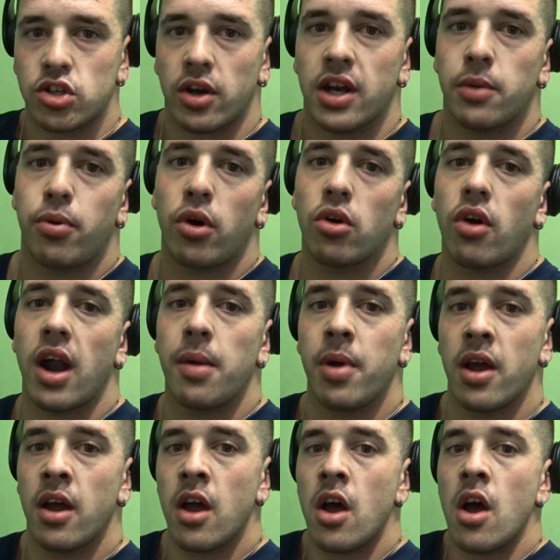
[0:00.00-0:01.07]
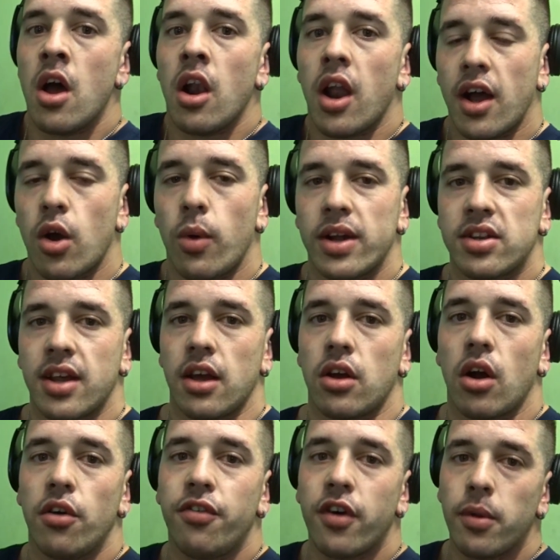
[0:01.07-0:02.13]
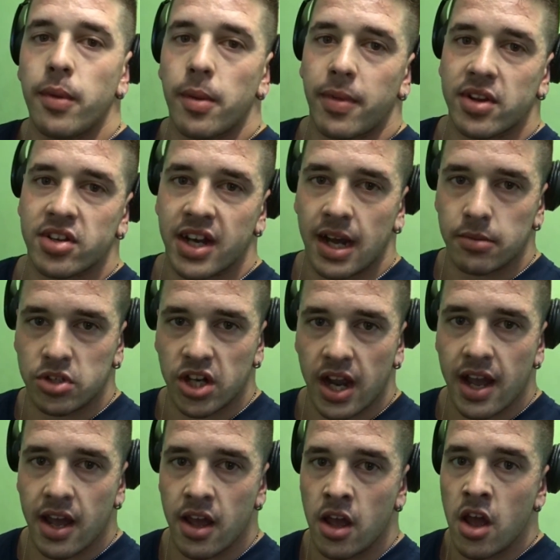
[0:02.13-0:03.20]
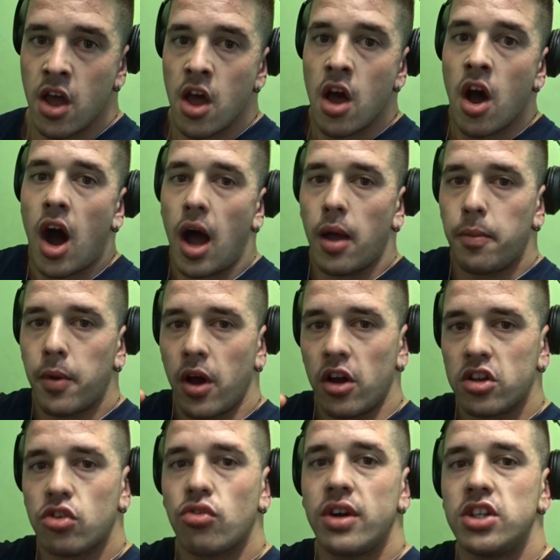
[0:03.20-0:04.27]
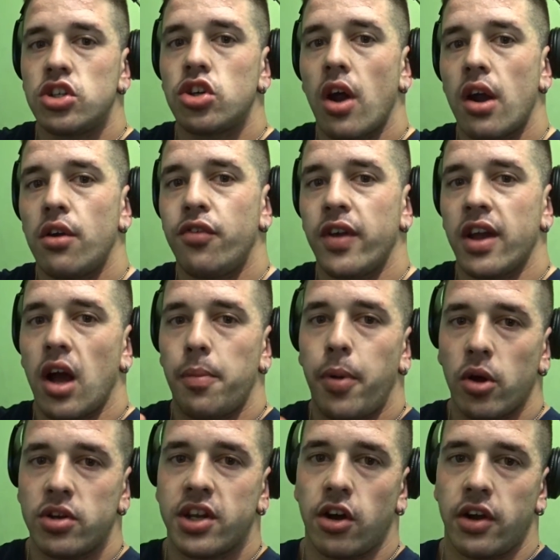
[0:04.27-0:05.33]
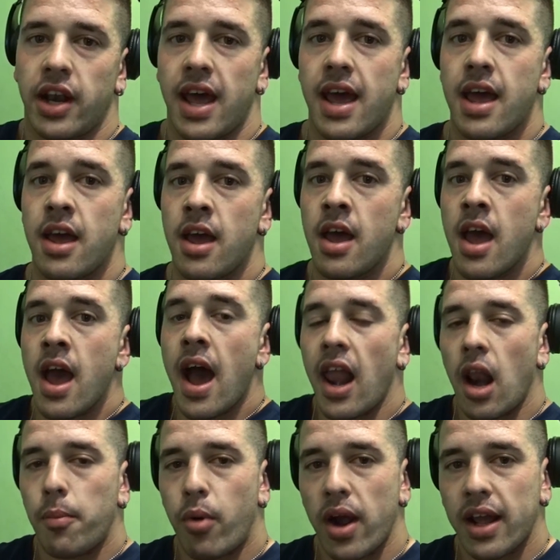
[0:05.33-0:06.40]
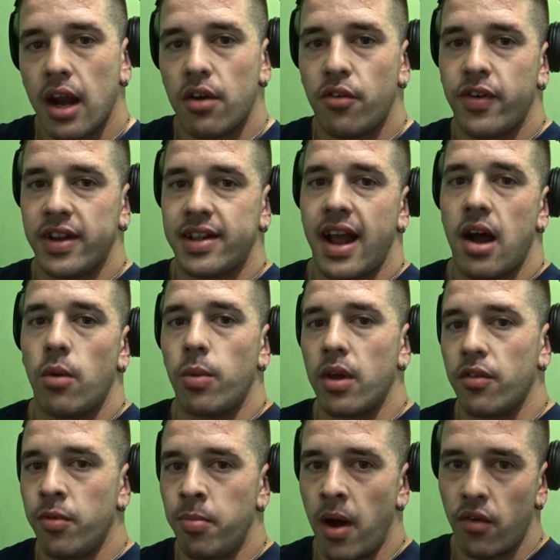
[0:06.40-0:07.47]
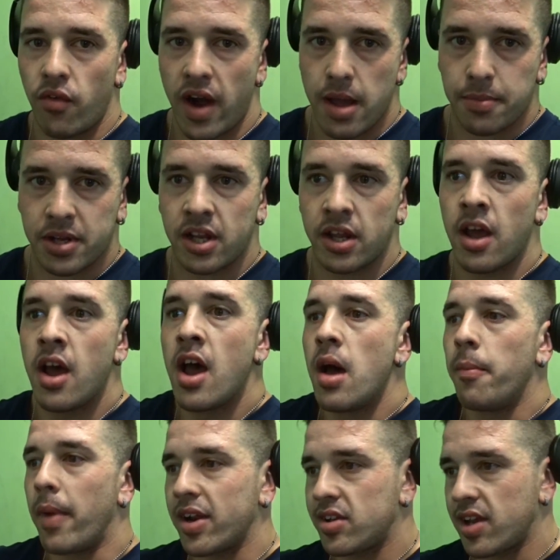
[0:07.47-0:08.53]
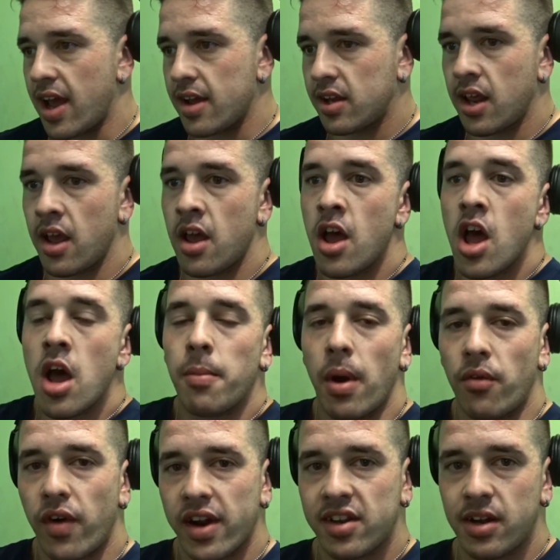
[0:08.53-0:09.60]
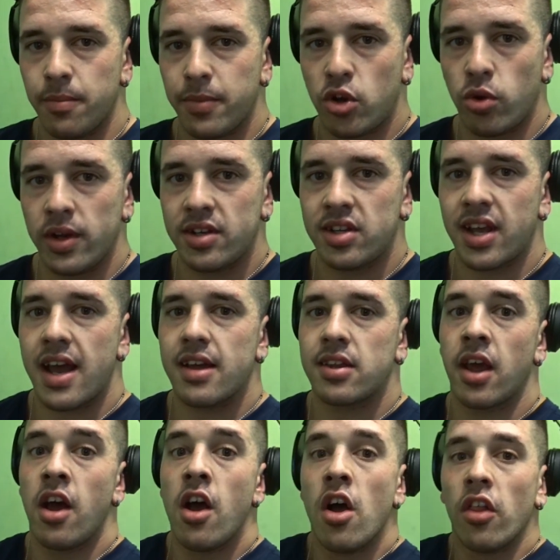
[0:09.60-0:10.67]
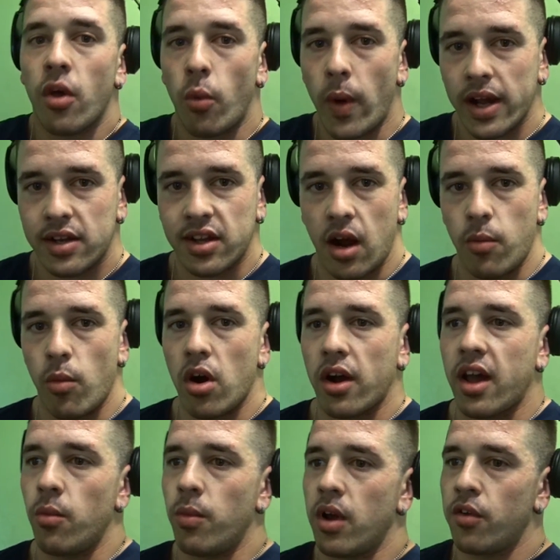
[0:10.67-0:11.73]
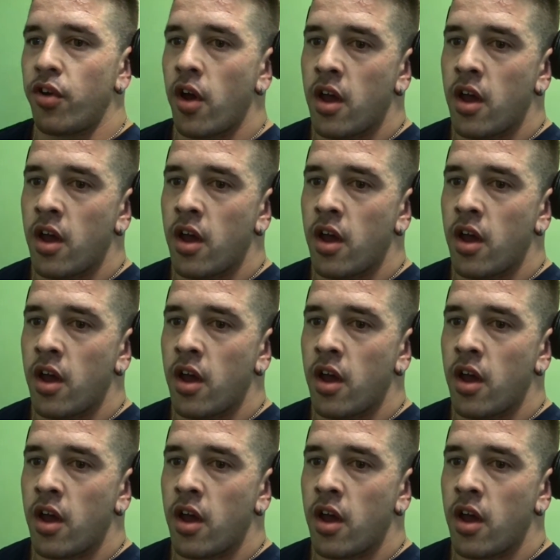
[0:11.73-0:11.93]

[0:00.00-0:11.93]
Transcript: training program, like I always say, go follow me on my Snapchat. I screenshot everything, I post it on there, and I break everything down with my reps, my sets, my rest in between sets, the weights that I'm working with.